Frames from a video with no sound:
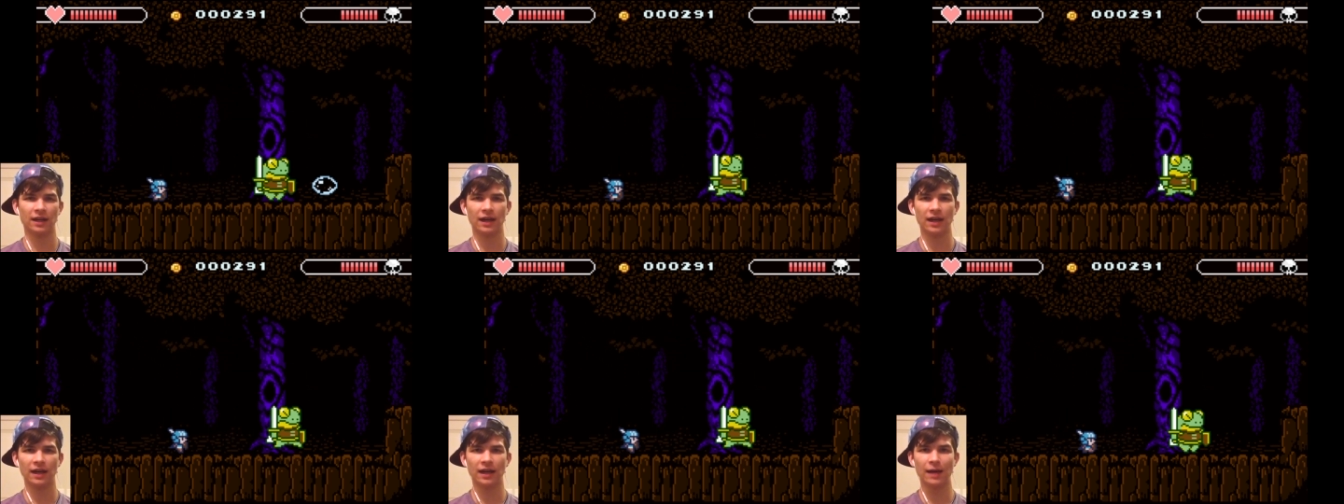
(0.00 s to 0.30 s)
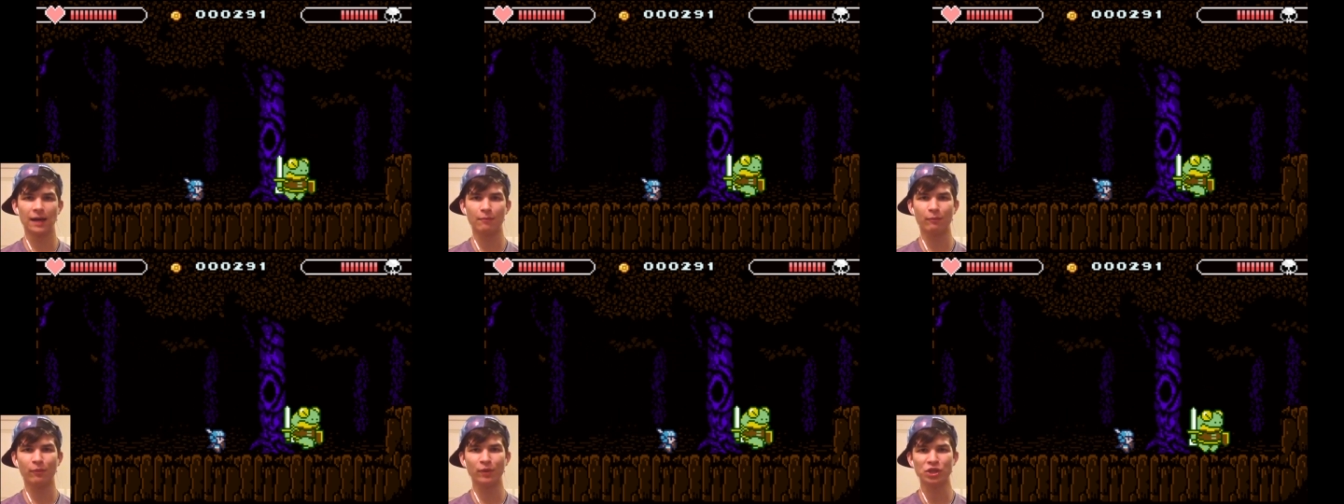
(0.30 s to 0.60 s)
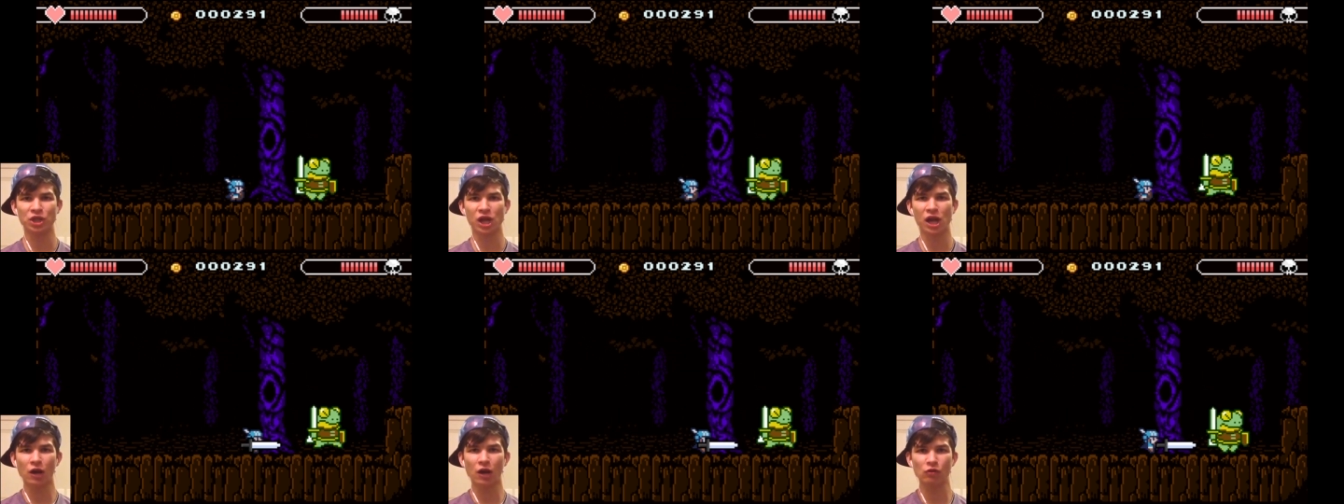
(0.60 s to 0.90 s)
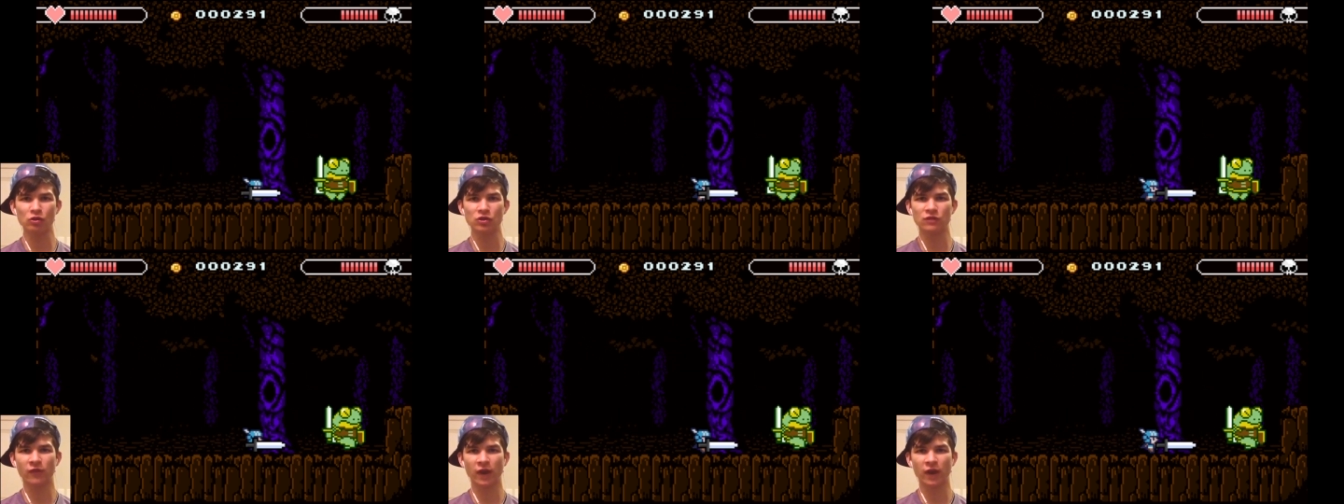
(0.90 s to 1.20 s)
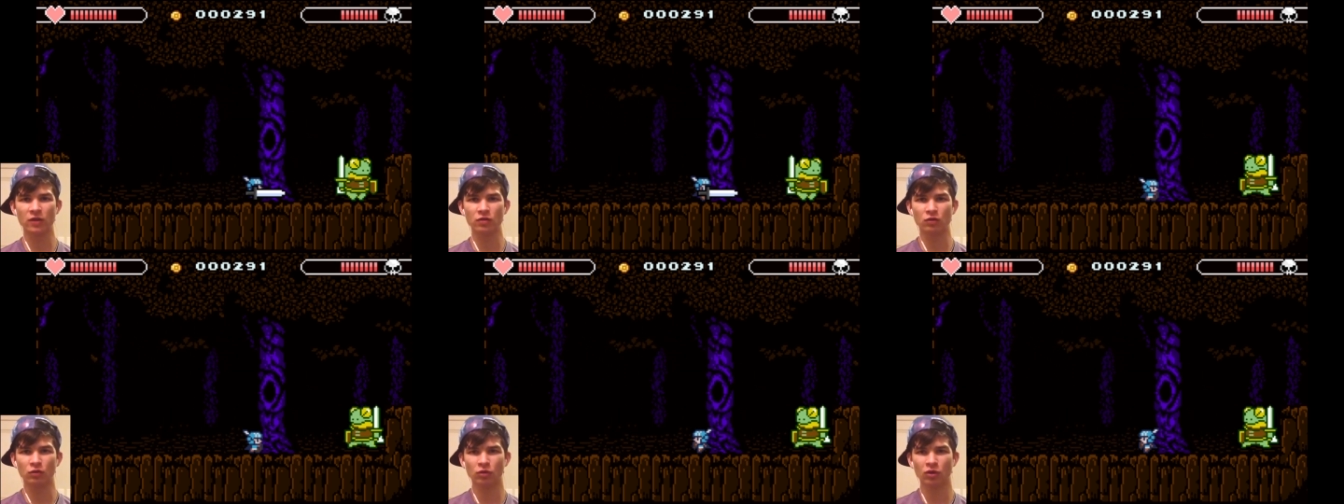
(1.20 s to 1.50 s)
Like I'm Pachaco's
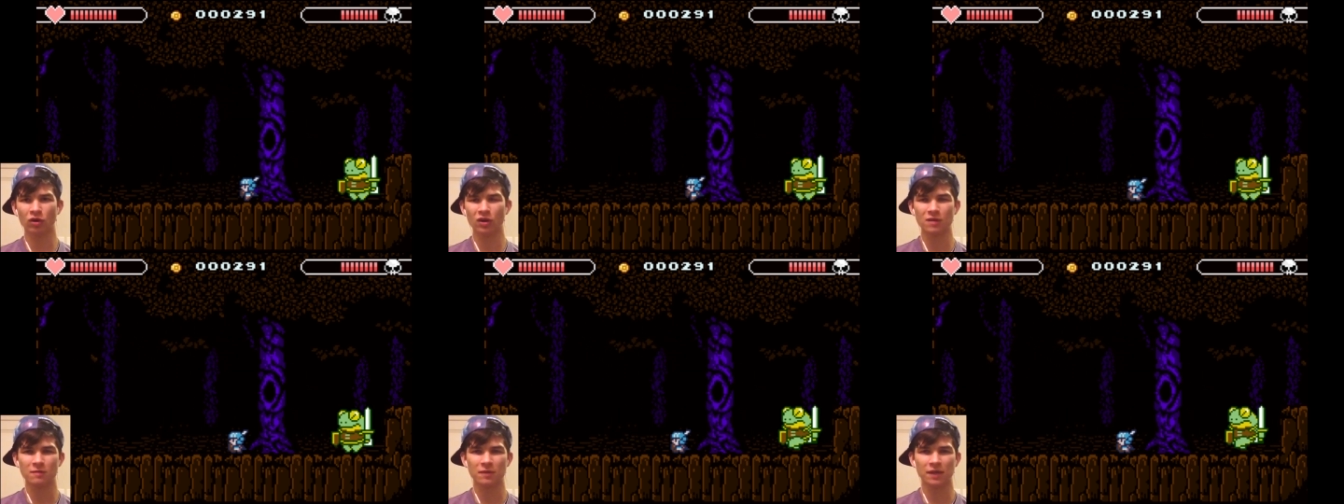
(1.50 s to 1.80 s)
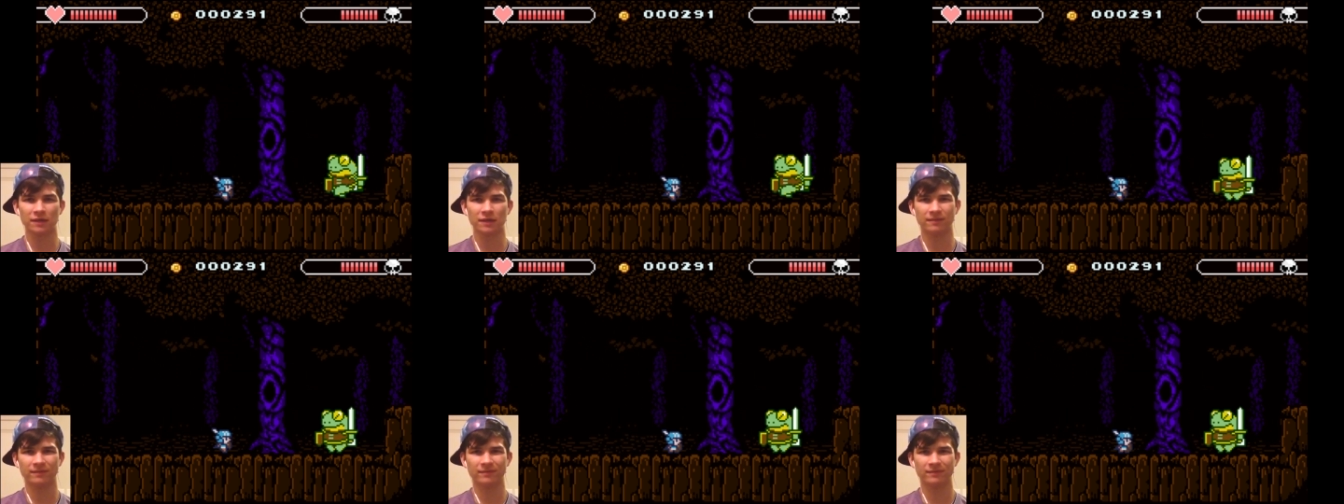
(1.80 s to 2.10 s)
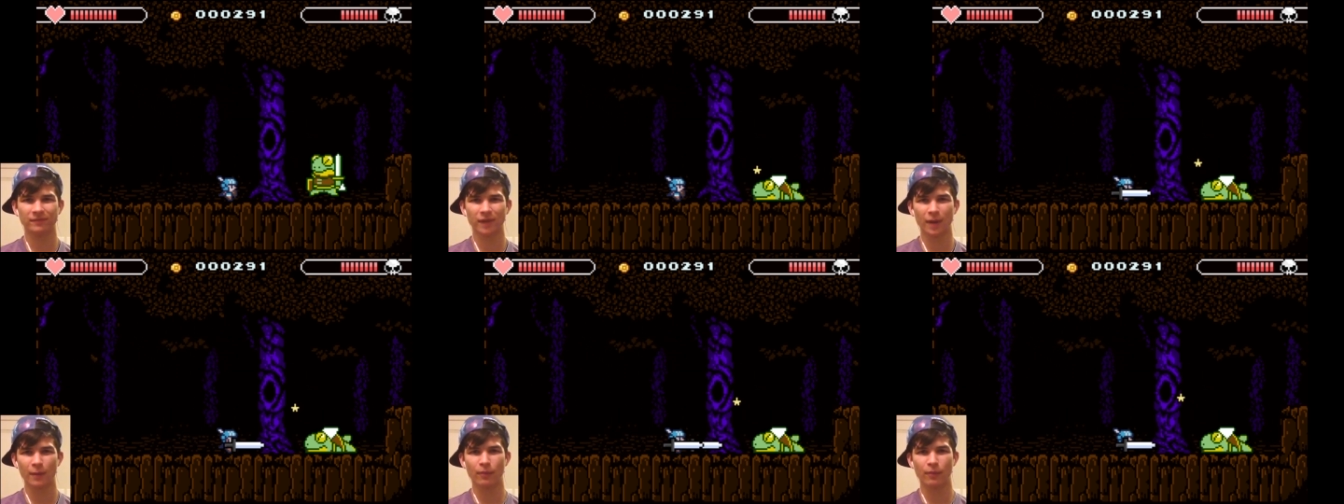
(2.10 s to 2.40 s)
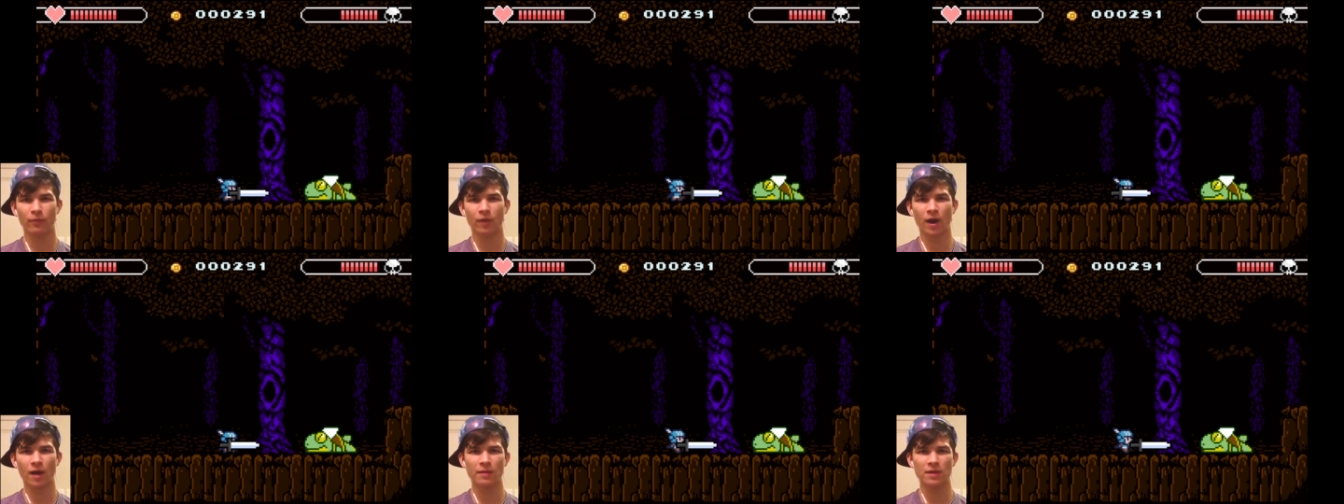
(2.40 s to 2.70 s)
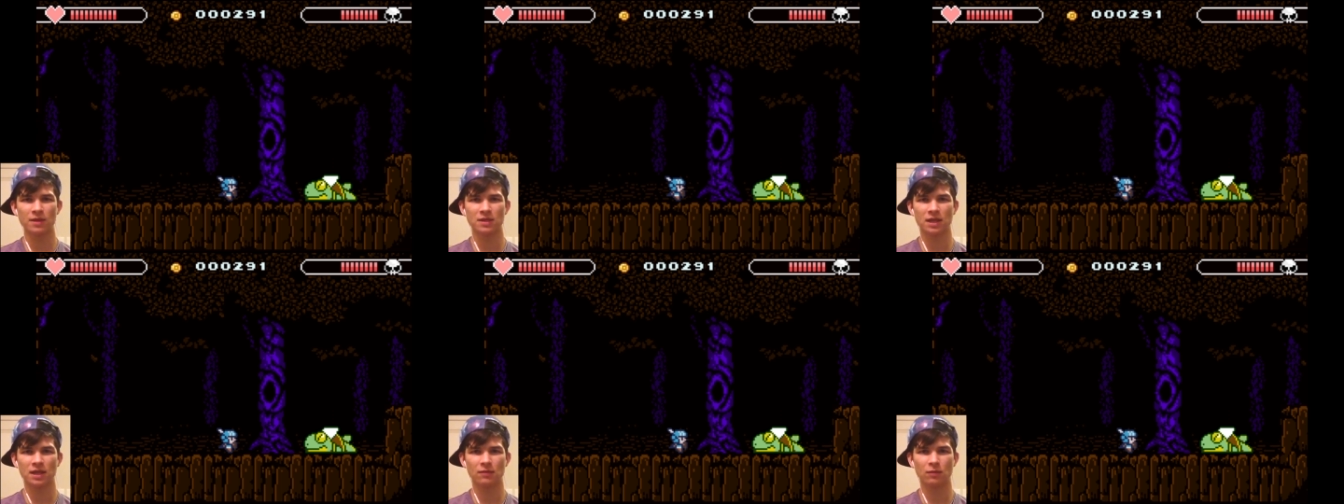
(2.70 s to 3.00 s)
friend, don't hurt me! I
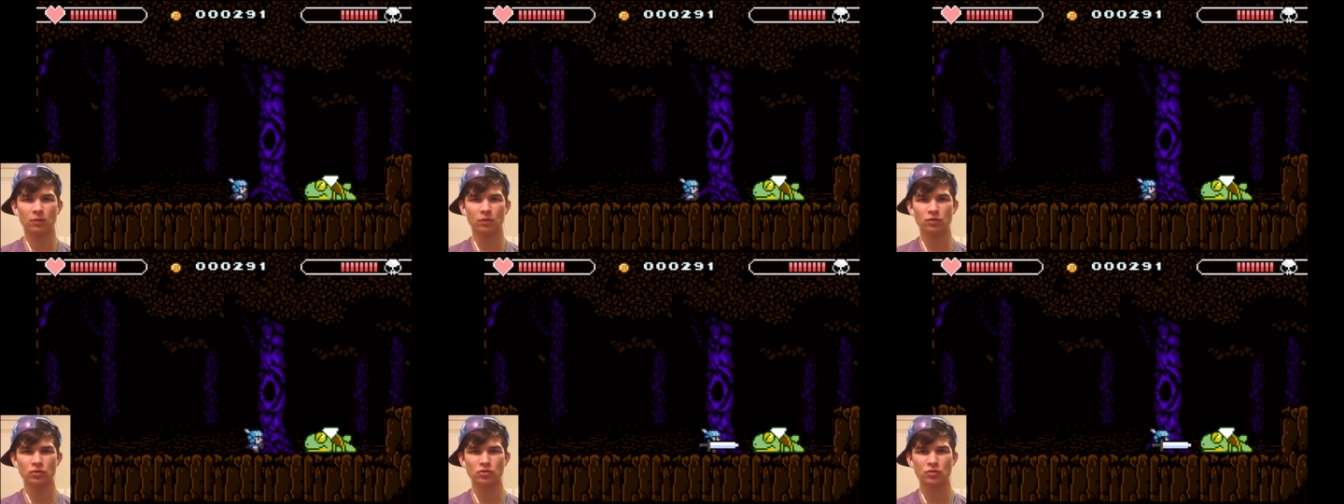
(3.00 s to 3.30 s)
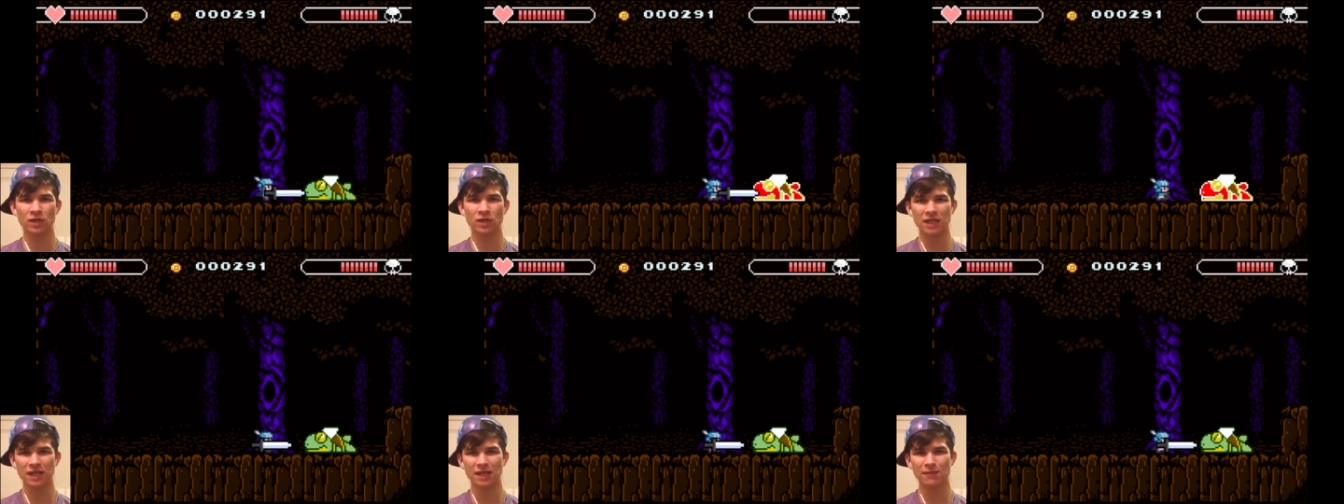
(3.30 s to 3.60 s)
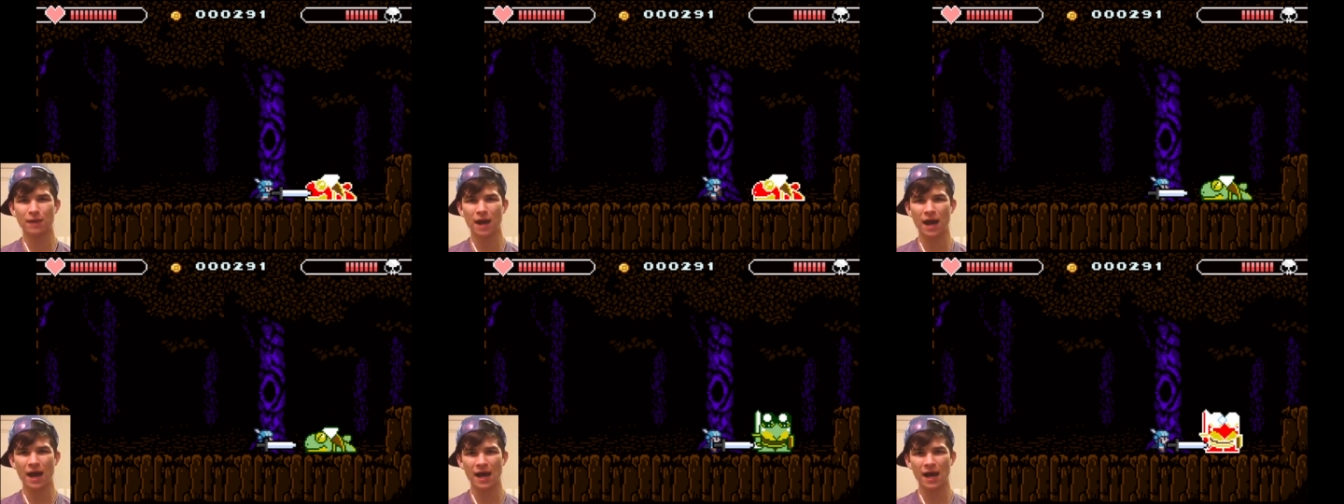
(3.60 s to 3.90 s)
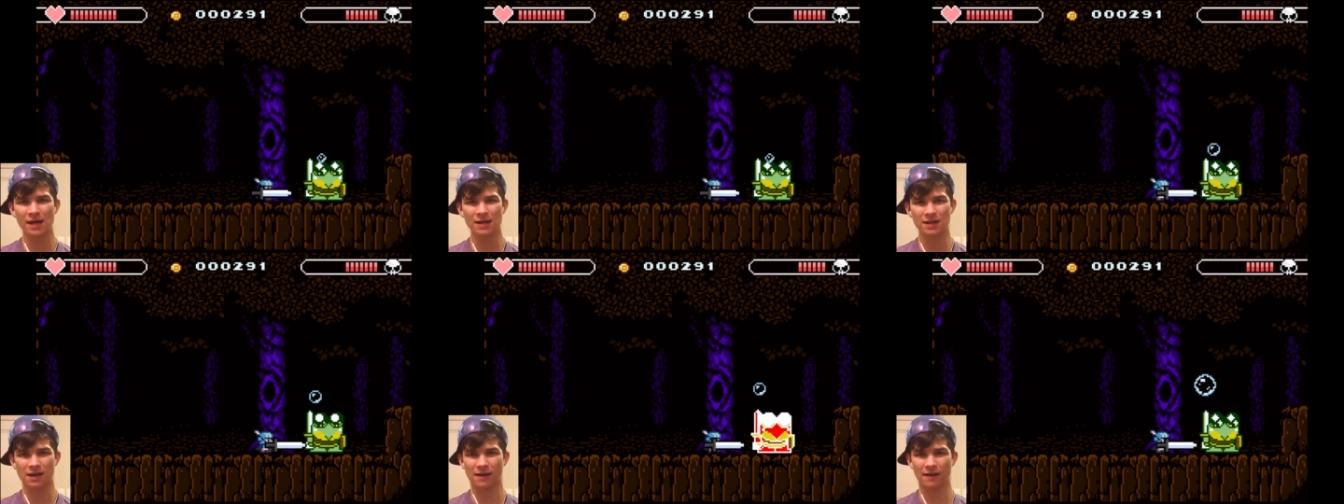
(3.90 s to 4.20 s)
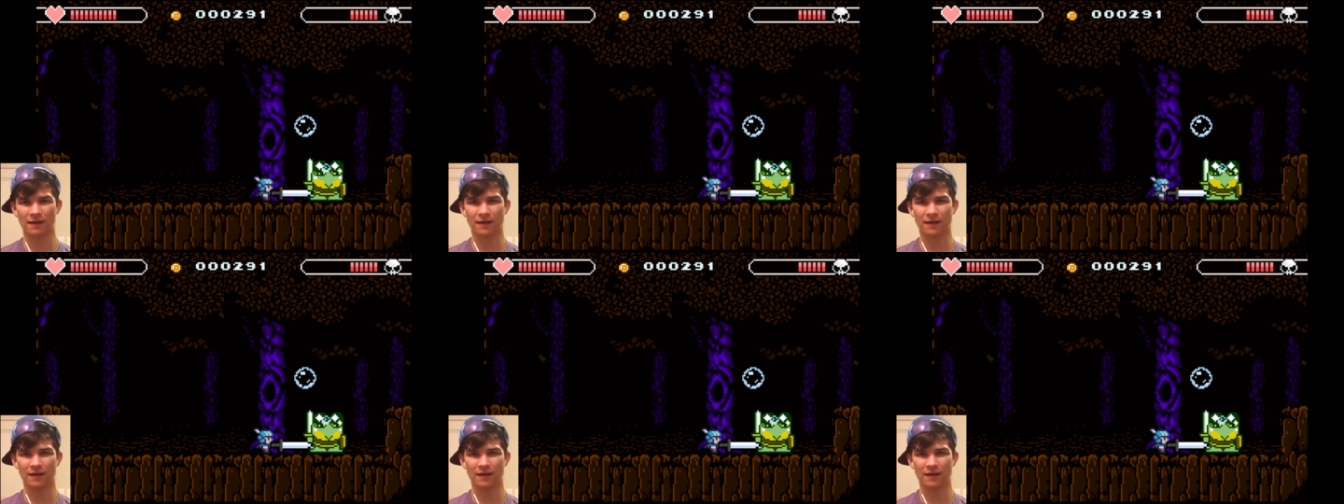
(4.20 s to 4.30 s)
promise I won't do anything bad!